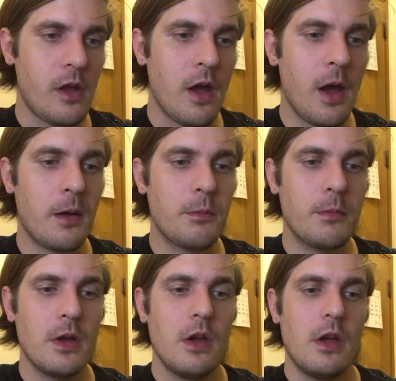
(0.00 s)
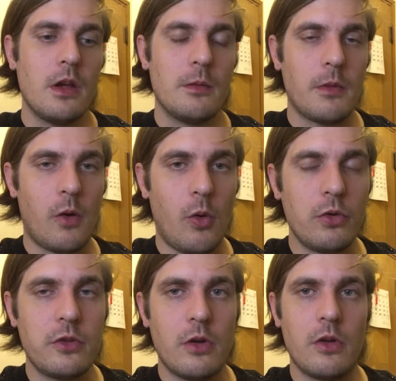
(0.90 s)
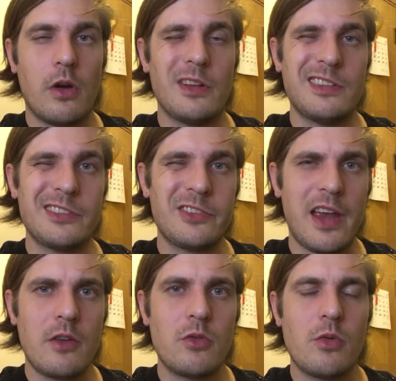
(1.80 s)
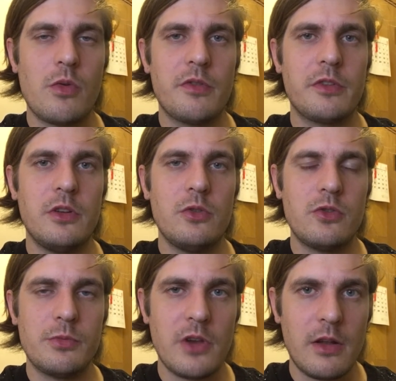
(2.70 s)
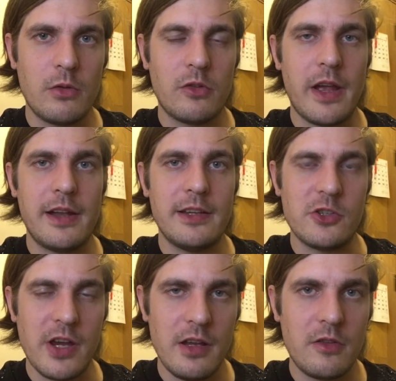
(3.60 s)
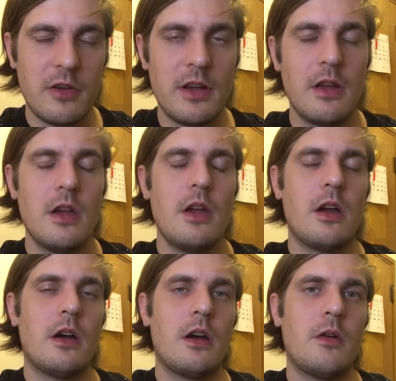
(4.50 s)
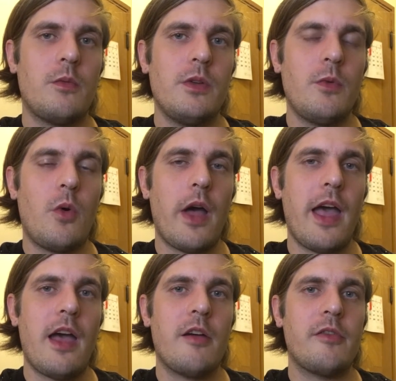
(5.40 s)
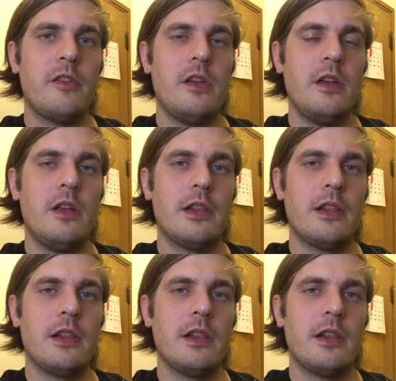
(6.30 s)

um, also the, the schedule of the YouTube channel is slightly changing. Uh, we will have the